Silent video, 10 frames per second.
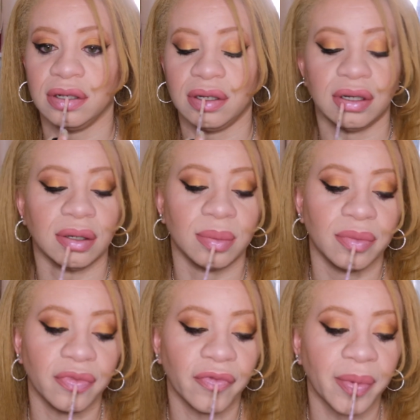
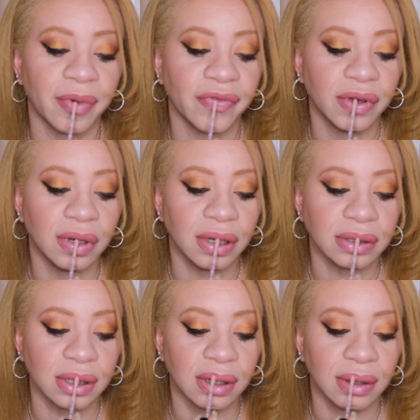from a few
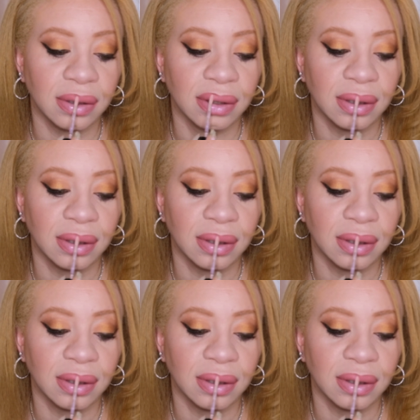years ago.